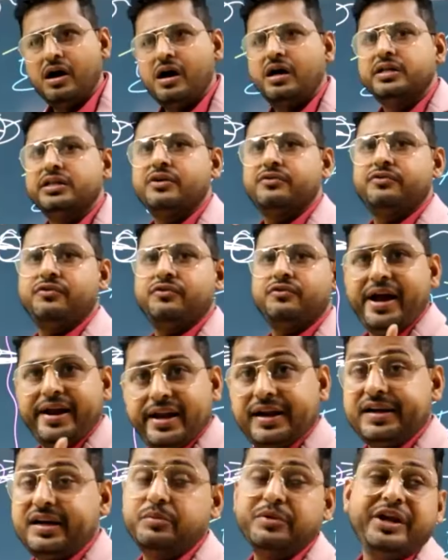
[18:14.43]
The final
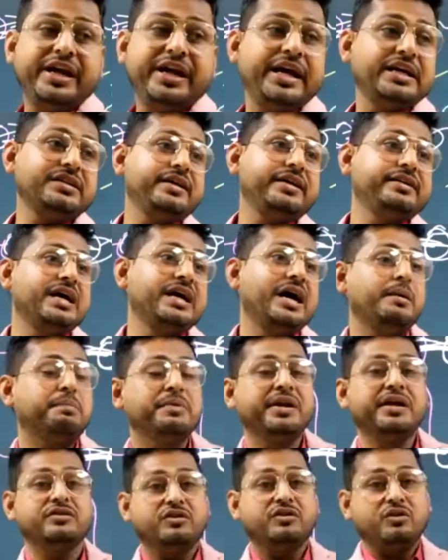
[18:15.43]
communication is
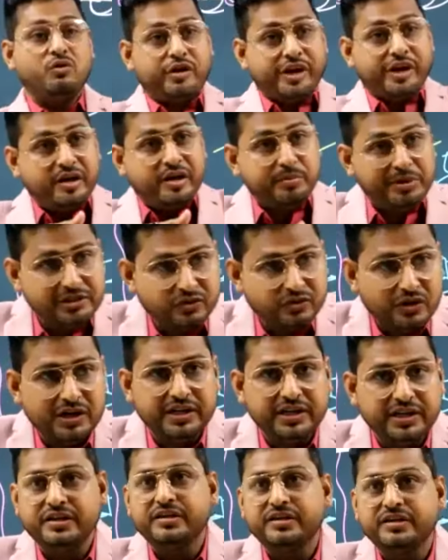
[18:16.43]
happening through cables
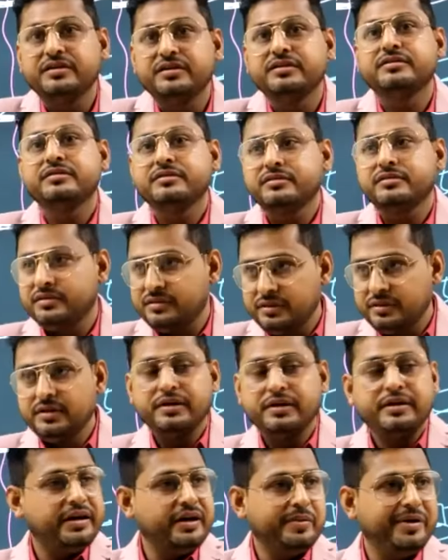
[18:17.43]
only.
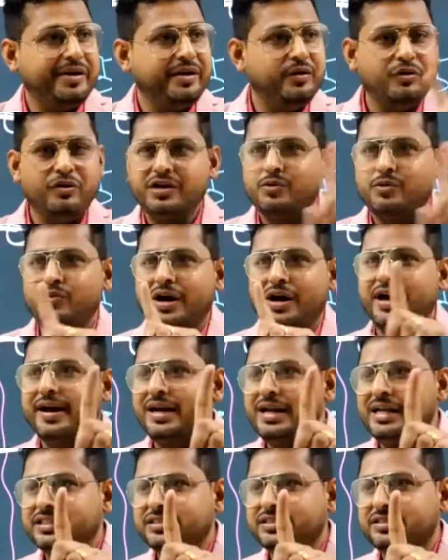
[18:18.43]
Get a mind? Not
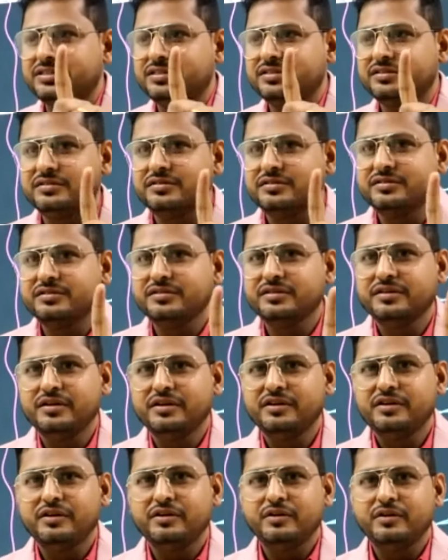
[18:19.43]
wireless.
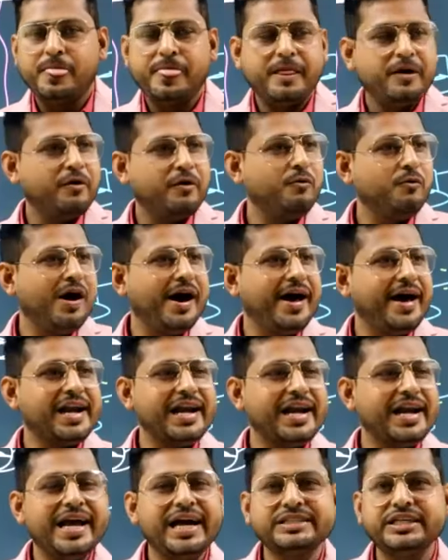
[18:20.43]

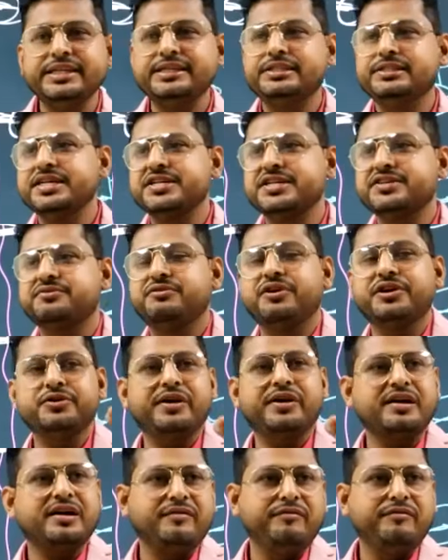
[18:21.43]
Wireless is just for your
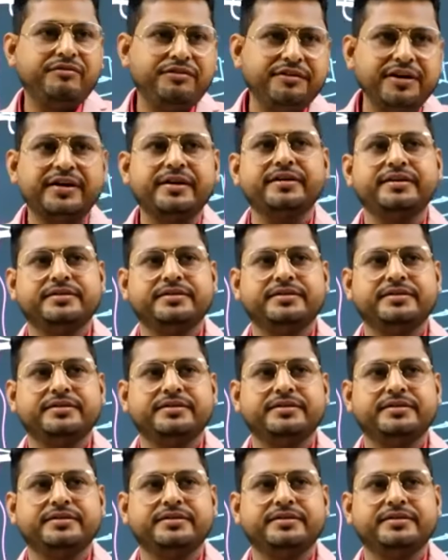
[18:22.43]
comfort.